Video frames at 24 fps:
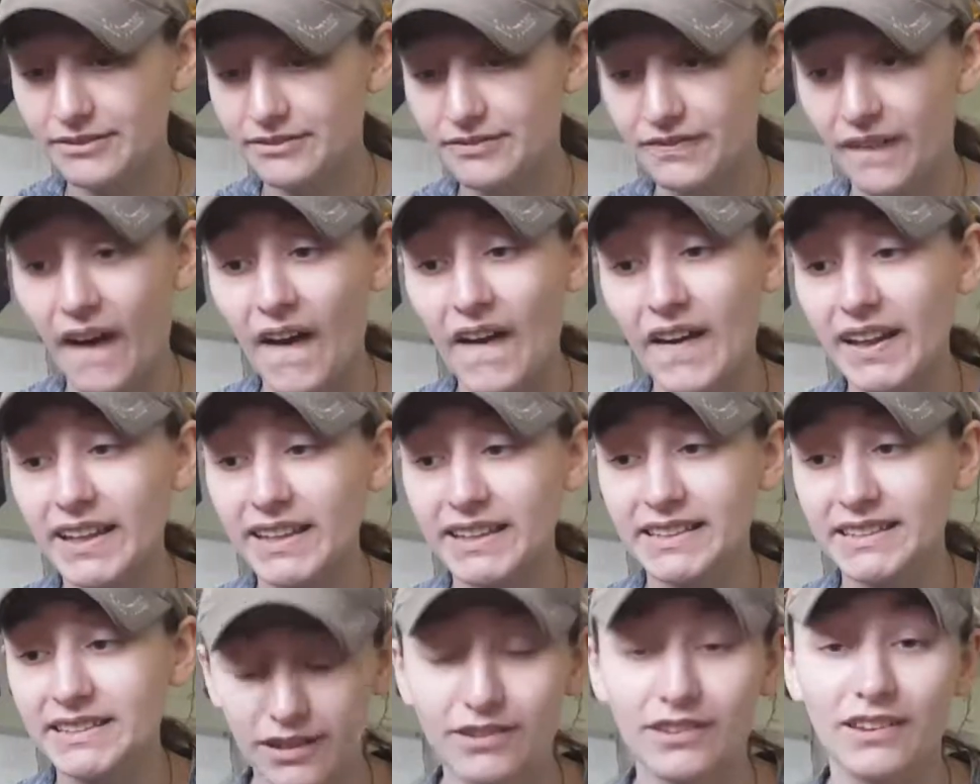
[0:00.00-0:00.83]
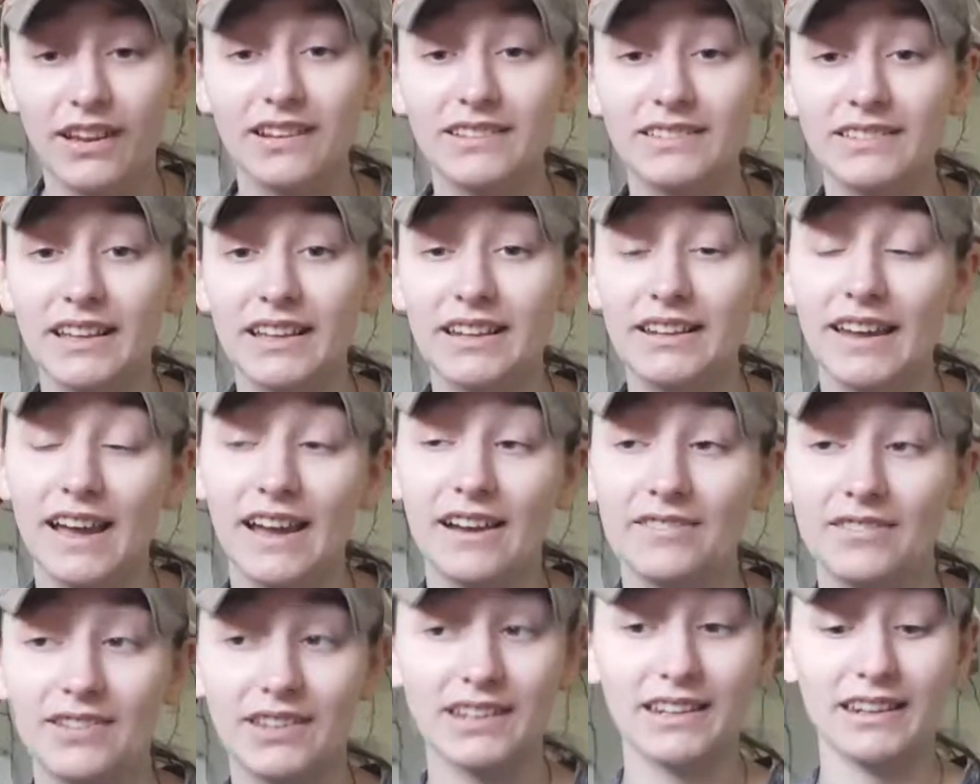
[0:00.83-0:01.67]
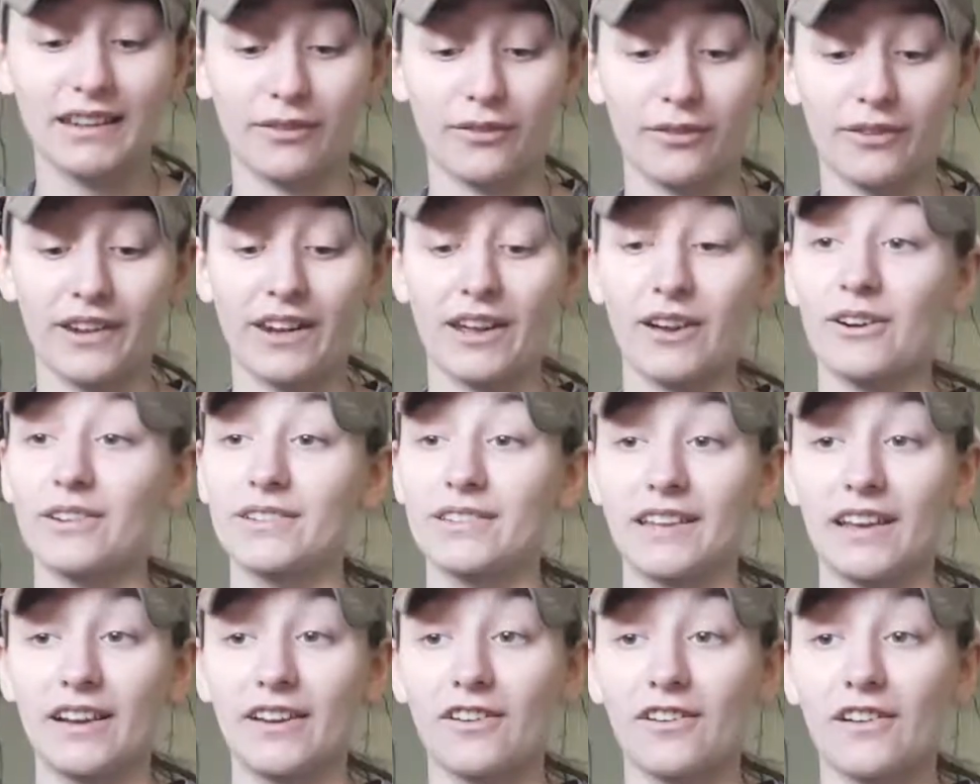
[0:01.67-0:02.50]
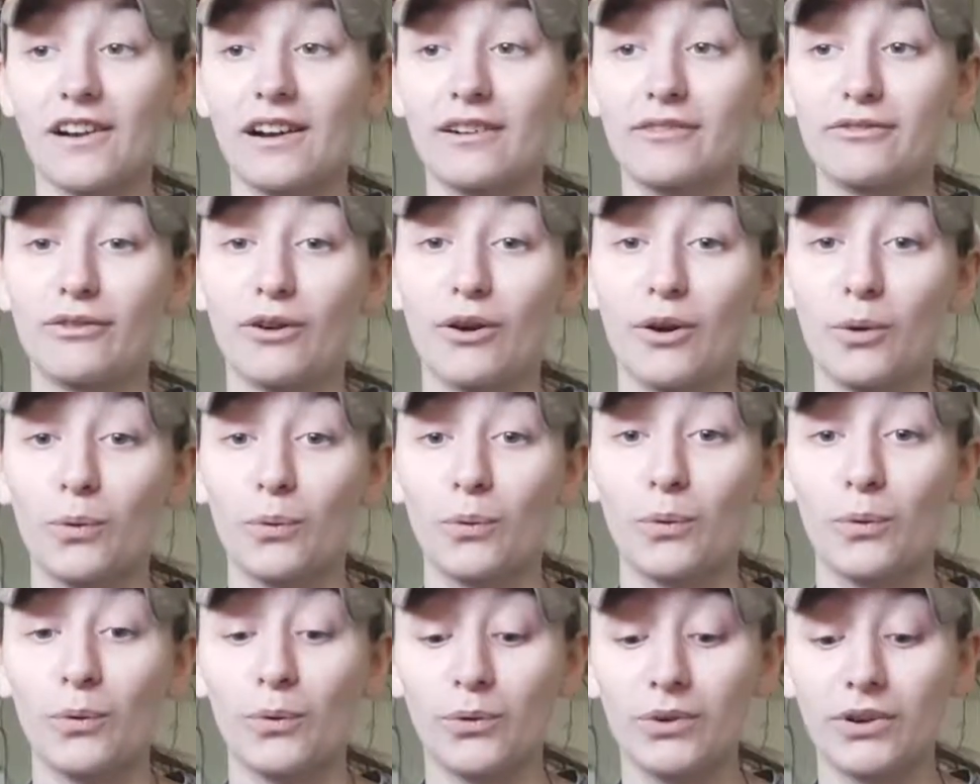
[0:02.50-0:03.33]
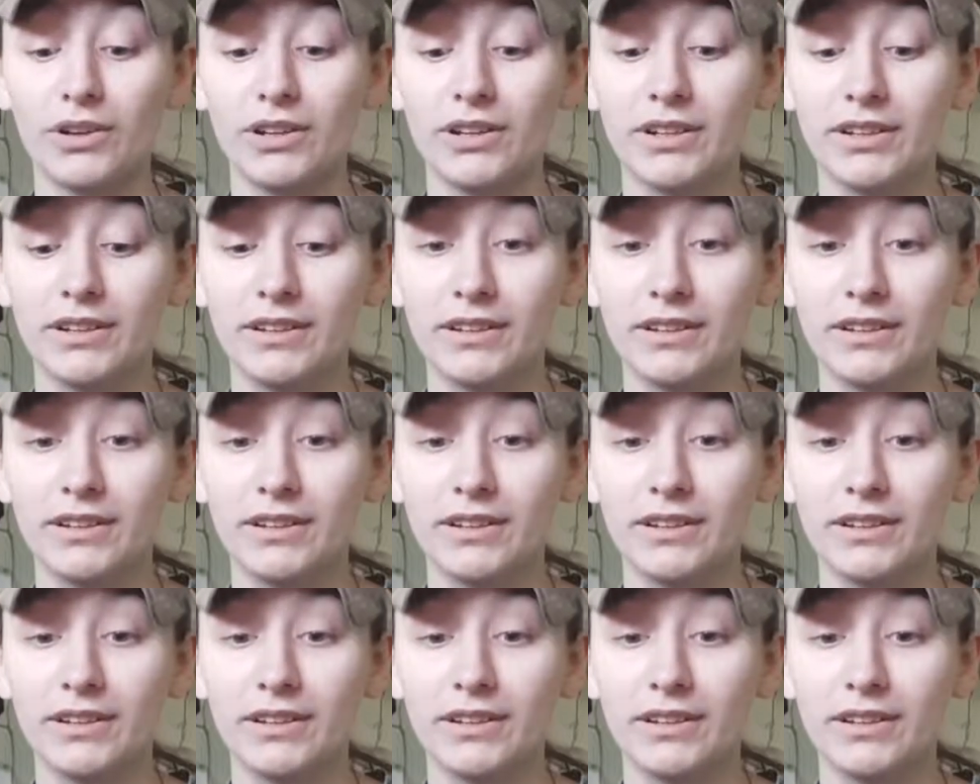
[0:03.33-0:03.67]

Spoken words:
Fine. So I said after this video I'd take her out for a walk.